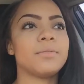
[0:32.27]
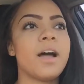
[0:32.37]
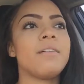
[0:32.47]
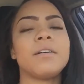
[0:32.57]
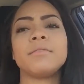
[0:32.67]
because
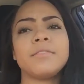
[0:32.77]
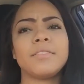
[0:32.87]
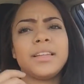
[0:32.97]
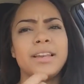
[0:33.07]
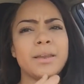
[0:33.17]
I
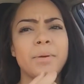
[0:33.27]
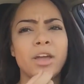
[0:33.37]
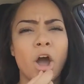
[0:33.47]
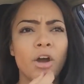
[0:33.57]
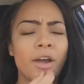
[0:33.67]
don't really need a
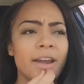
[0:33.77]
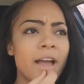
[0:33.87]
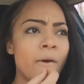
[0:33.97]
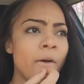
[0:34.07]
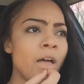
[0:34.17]
big car right
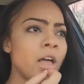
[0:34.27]
now.